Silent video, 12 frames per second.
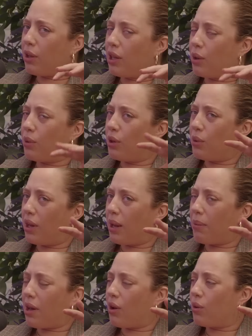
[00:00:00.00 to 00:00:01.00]
like when you
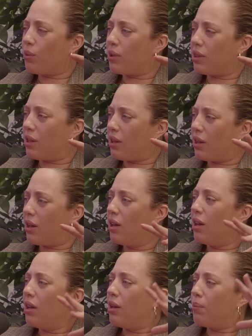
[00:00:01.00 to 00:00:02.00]
came out with the
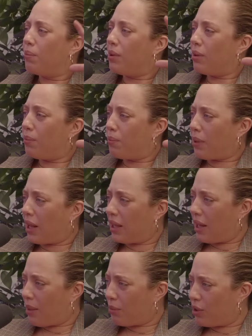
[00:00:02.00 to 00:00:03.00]

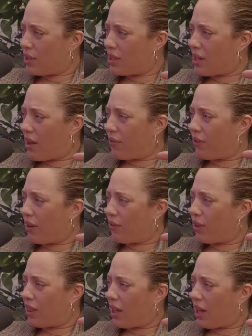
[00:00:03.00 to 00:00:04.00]
polyamory stuff and
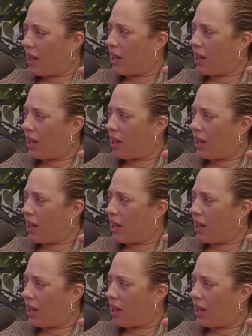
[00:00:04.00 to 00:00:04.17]
everything.